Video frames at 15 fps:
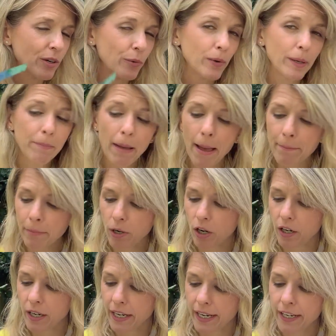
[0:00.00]

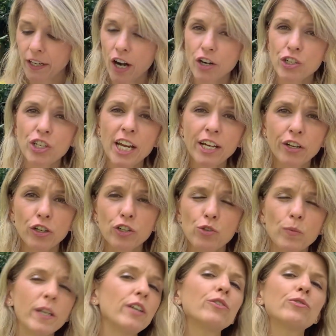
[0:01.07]
Remember, in our
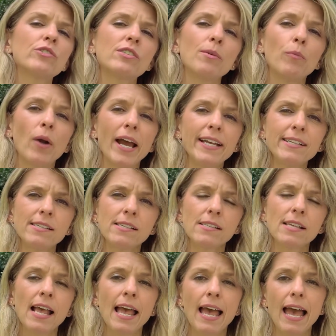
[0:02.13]
shakers, we used some
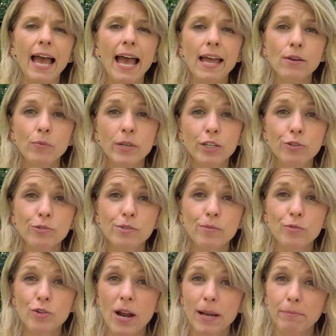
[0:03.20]
rice and we used
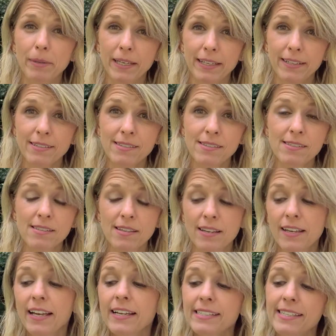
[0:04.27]
some dry beans.
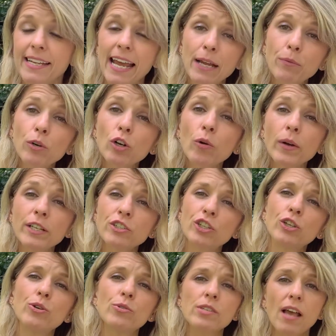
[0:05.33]
Today, we're going to
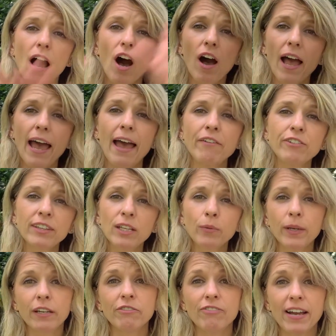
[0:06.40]
use everything
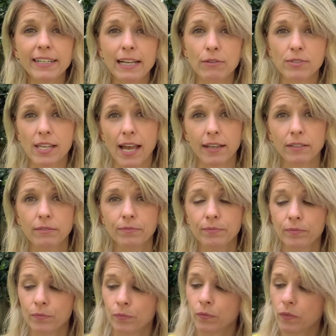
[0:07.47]
we can find outside.
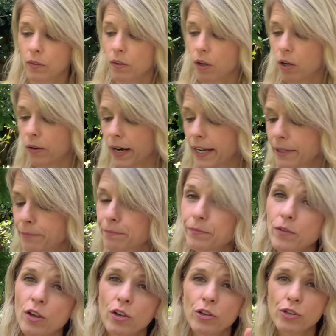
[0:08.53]
All right?
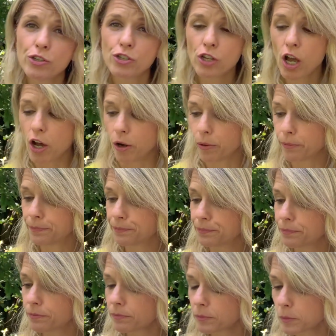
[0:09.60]
So,
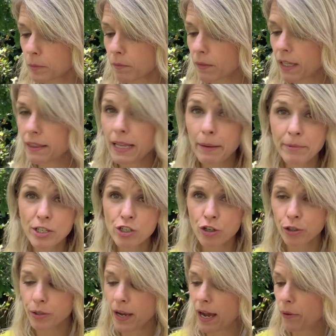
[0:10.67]
let me
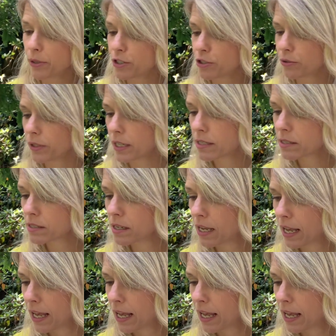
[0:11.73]
show you how we do this.